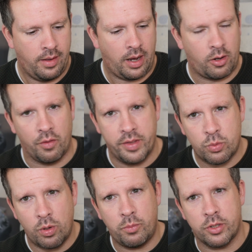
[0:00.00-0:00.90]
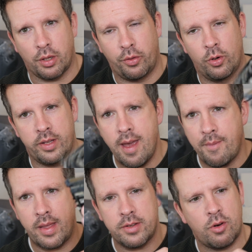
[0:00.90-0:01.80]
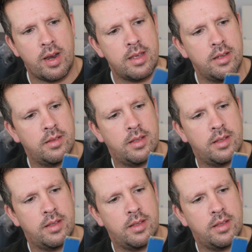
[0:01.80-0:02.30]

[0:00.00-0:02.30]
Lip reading: I got this one, which I thought, yeah, that's great.